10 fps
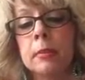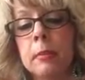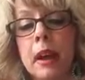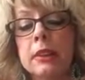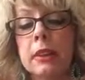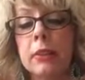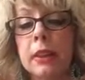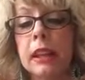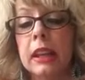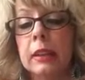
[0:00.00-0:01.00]
positive
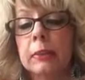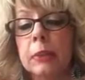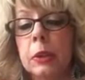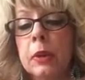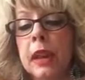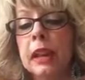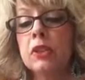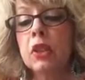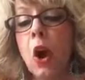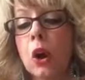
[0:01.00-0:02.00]
thinking. You
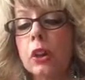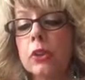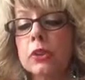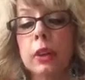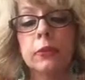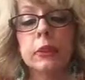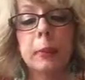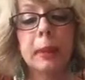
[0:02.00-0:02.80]
can't talk yourself into